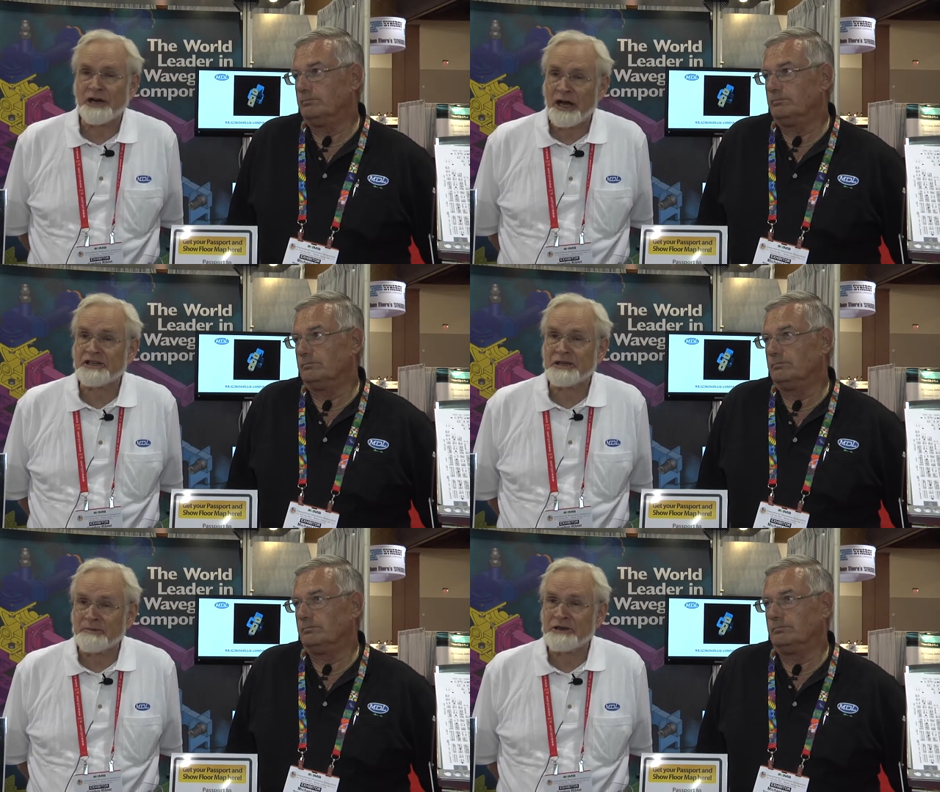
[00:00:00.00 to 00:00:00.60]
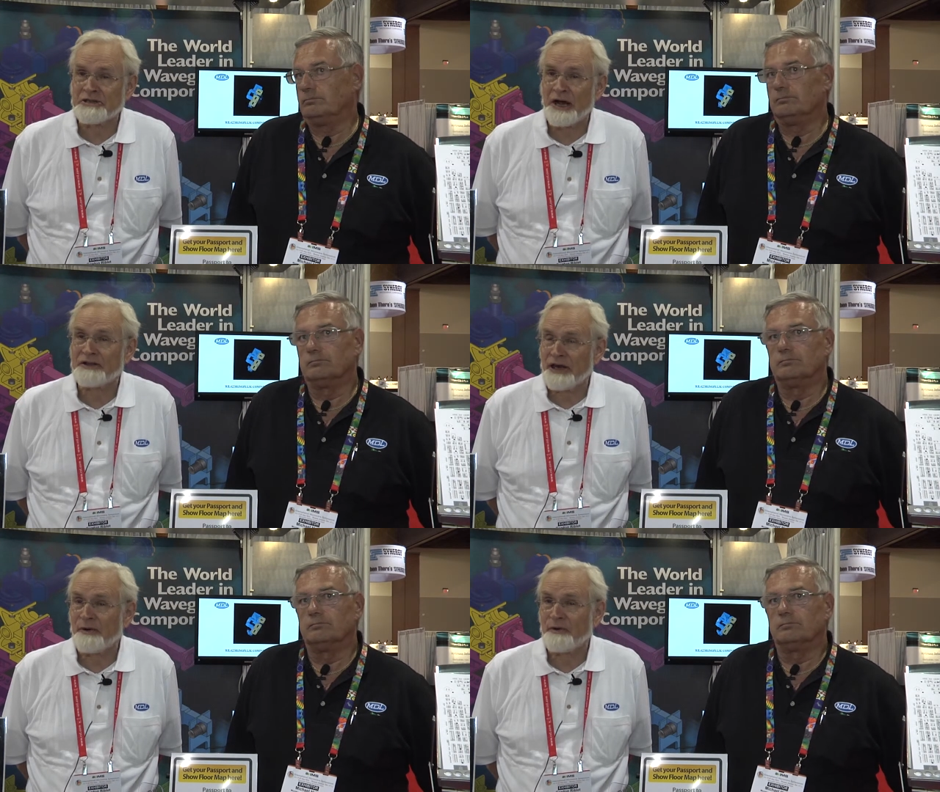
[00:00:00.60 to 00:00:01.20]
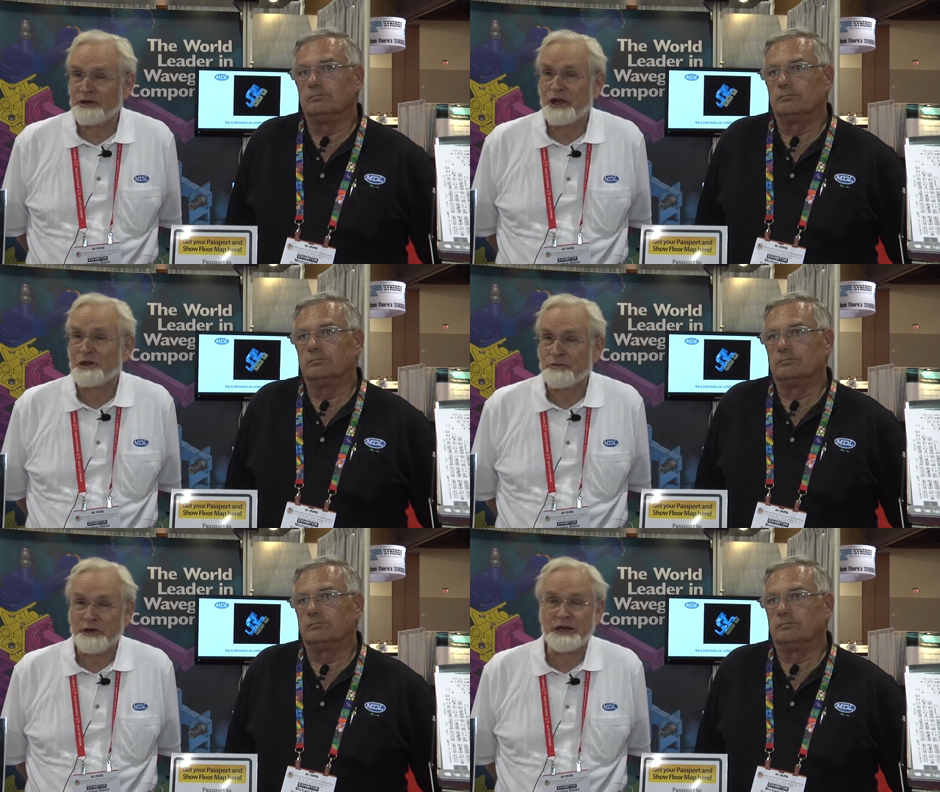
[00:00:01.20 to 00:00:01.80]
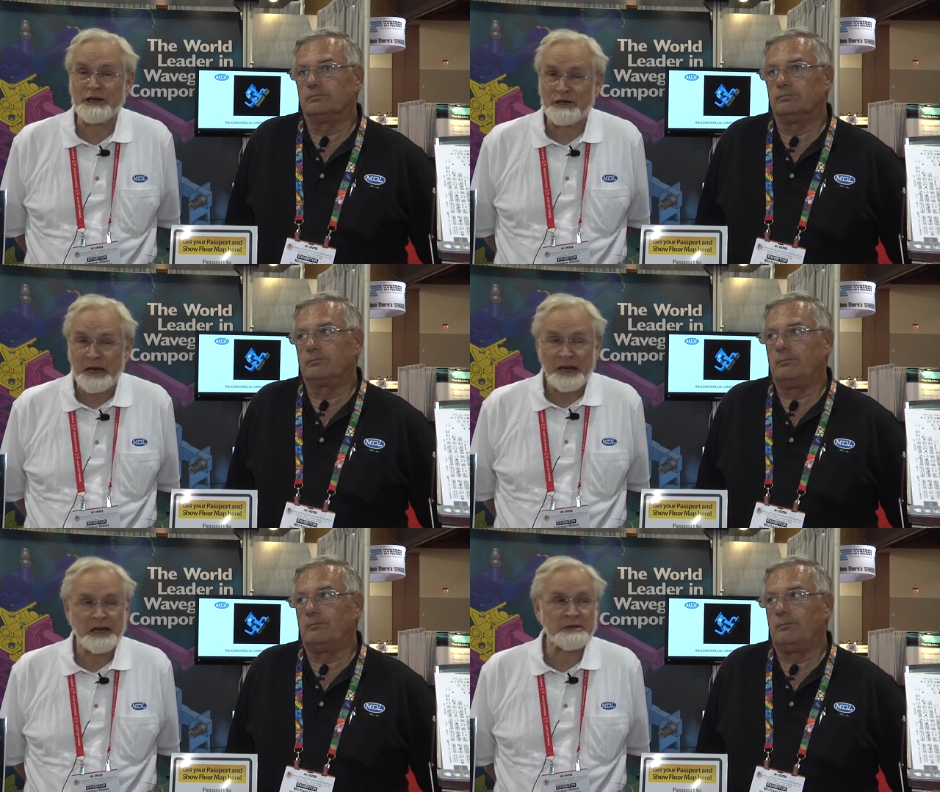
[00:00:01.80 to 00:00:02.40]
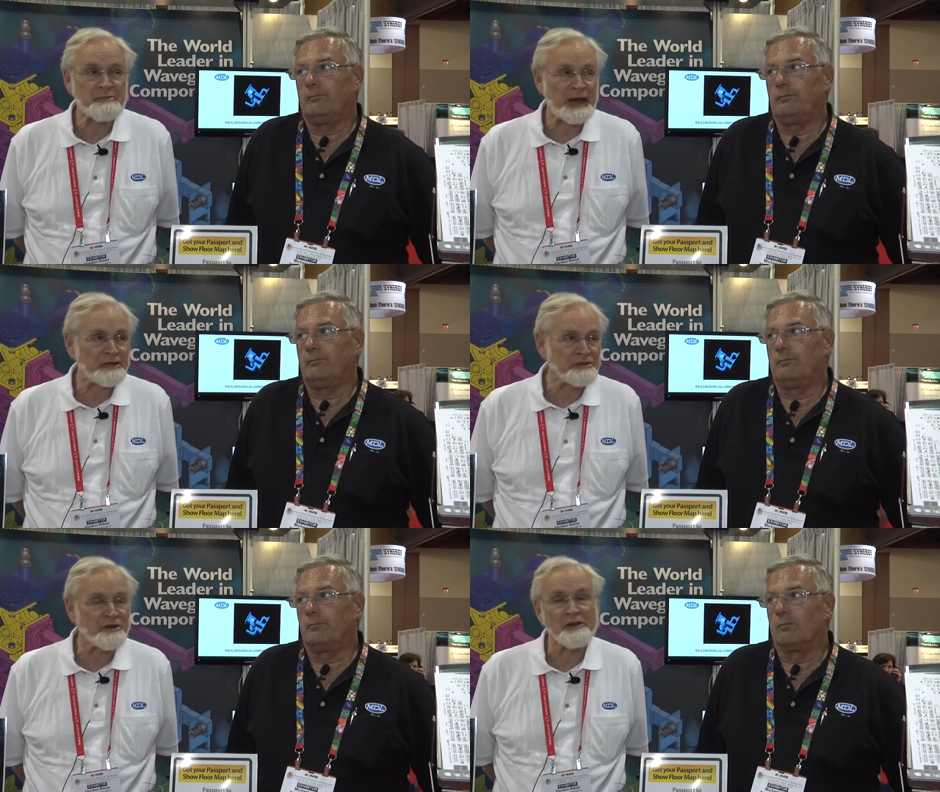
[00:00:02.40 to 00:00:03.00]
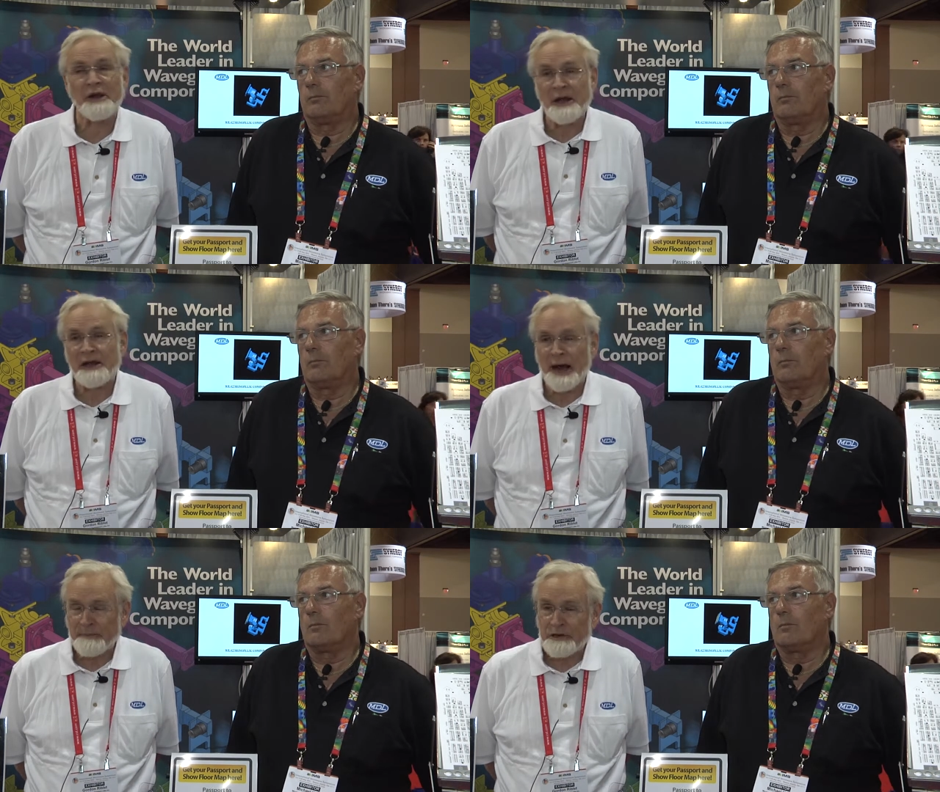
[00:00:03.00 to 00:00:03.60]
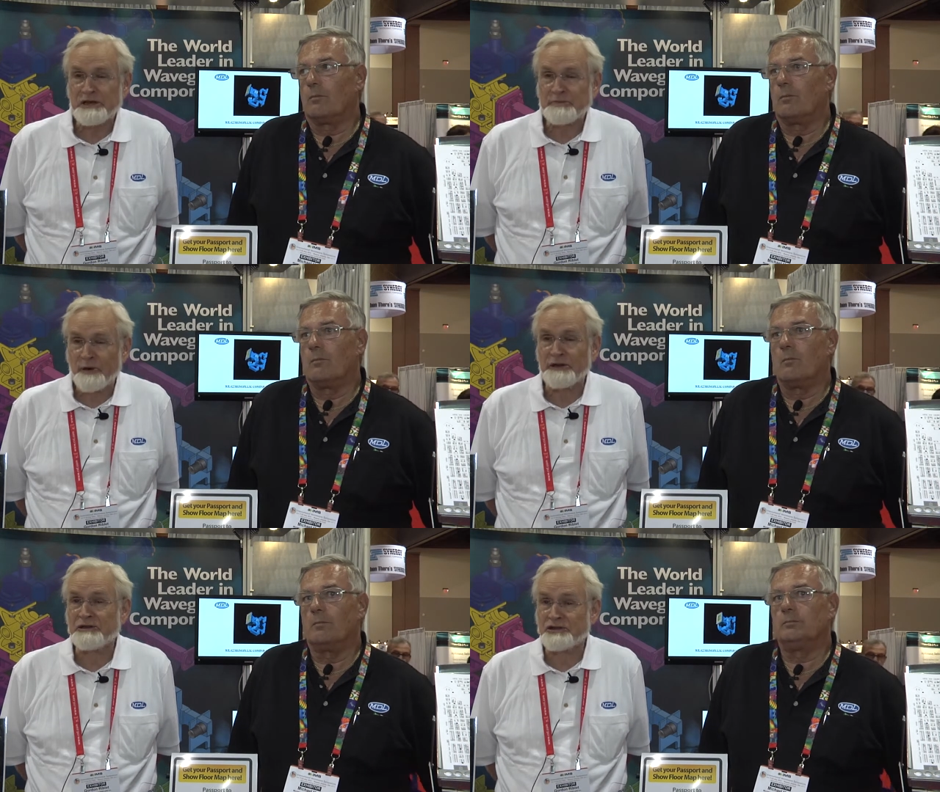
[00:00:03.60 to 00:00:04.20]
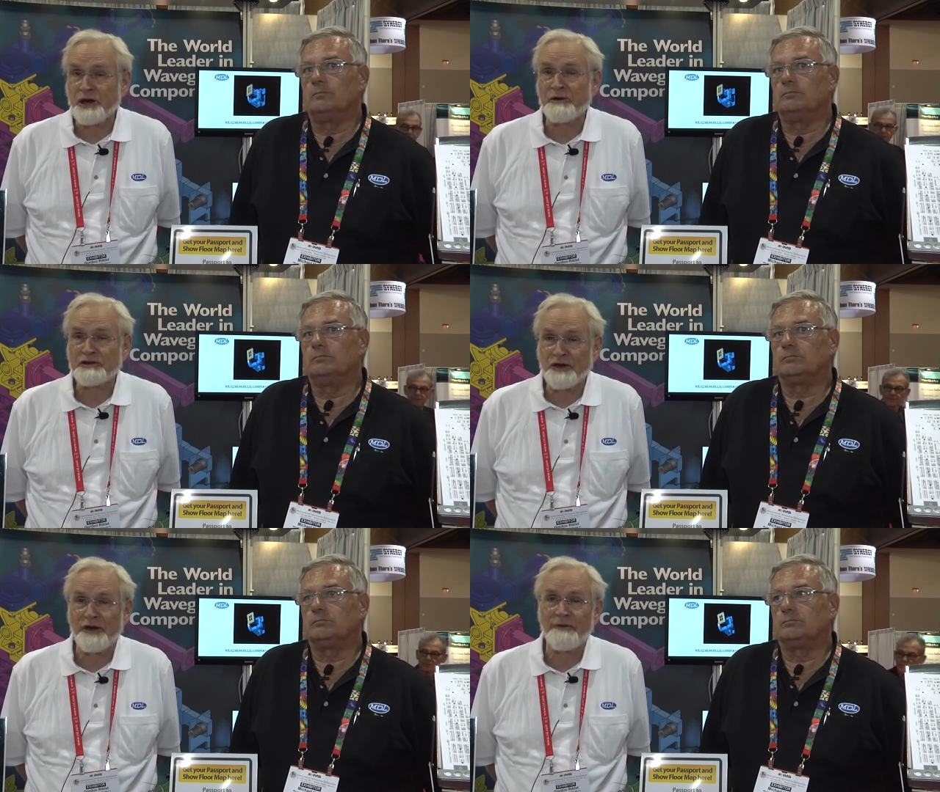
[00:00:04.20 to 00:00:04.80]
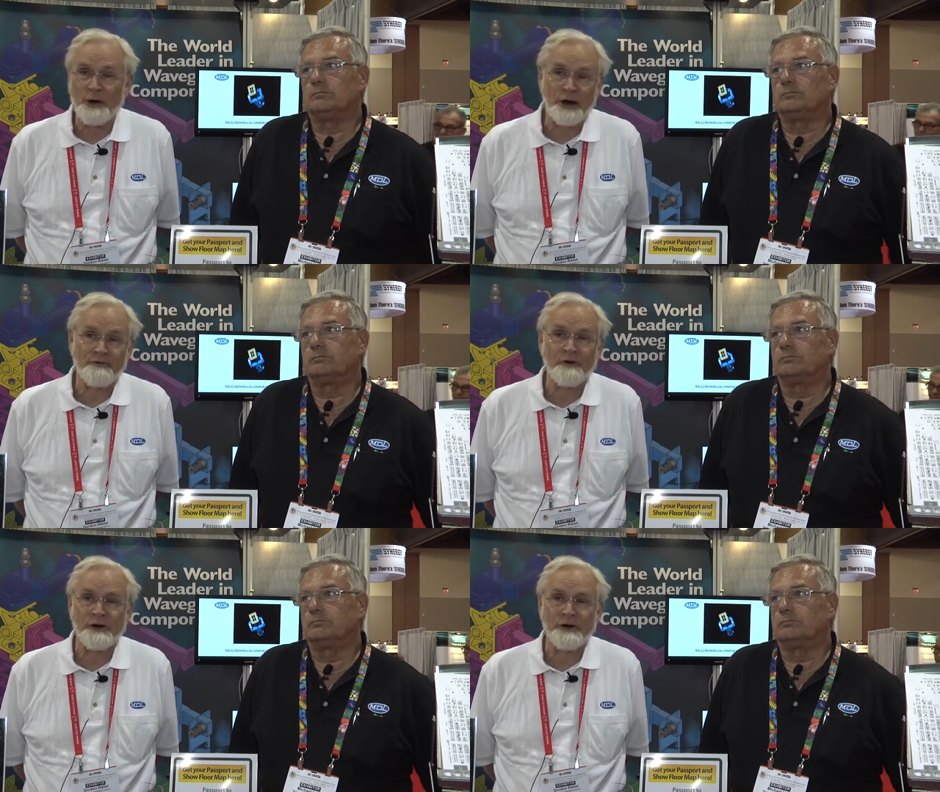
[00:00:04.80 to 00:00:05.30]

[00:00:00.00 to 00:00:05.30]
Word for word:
Speaker 1: customers out there we, that we didn't expect. So the, up to this point, the show is going well for